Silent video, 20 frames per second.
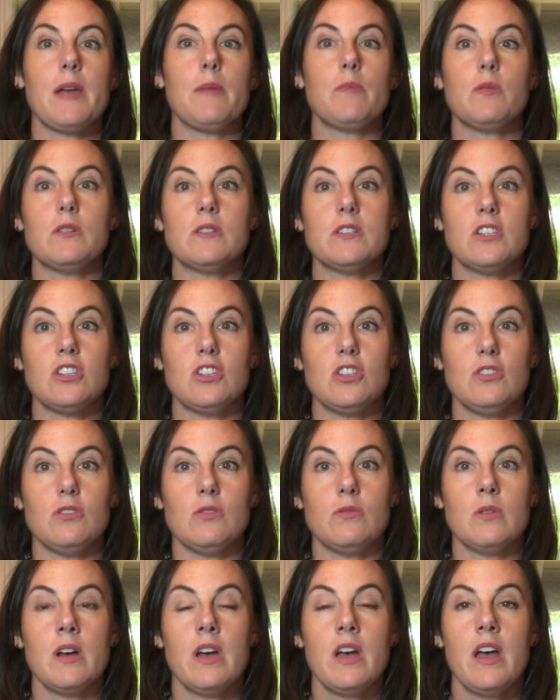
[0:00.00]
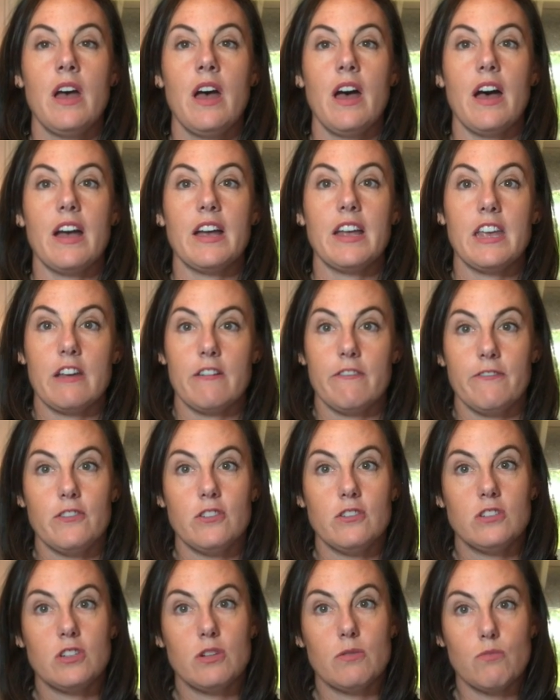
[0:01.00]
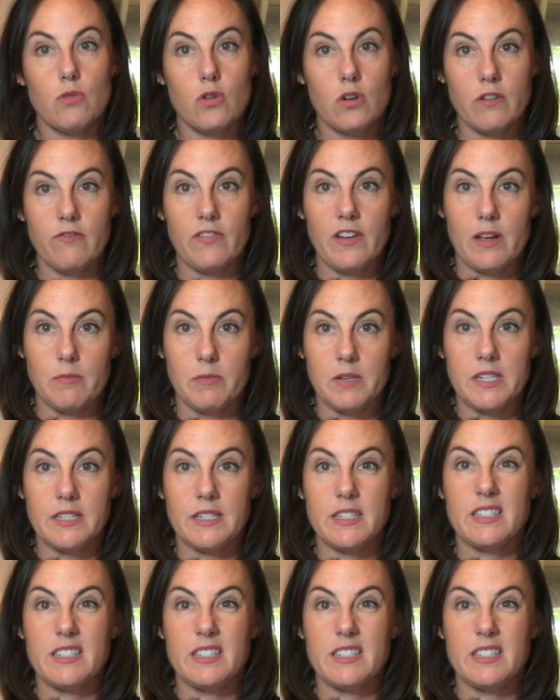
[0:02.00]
able to get food to more families,